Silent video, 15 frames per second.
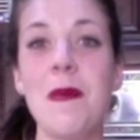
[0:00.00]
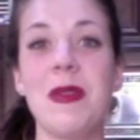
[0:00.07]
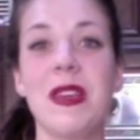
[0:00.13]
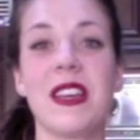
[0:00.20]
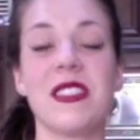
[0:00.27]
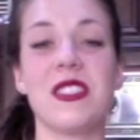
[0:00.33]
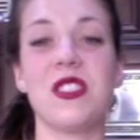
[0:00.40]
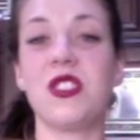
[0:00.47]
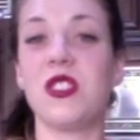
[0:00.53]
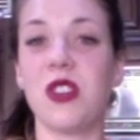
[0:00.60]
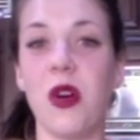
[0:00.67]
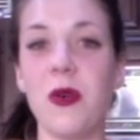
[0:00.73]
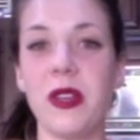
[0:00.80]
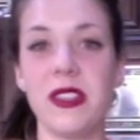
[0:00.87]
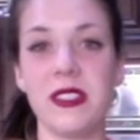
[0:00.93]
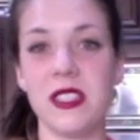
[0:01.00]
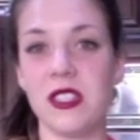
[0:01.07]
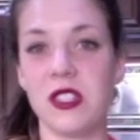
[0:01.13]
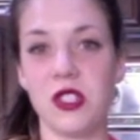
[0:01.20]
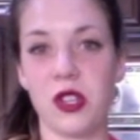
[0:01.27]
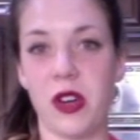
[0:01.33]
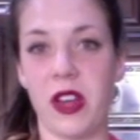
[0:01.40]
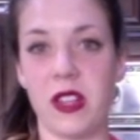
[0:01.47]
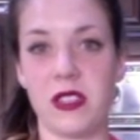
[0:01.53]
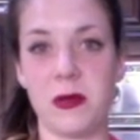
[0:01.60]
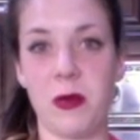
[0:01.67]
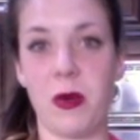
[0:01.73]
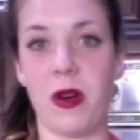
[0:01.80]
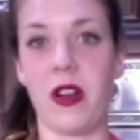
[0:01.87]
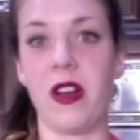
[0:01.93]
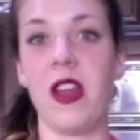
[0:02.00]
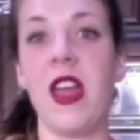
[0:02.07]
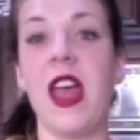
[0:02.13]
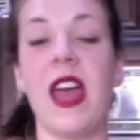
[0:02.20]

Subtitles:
because it's so easy to transport.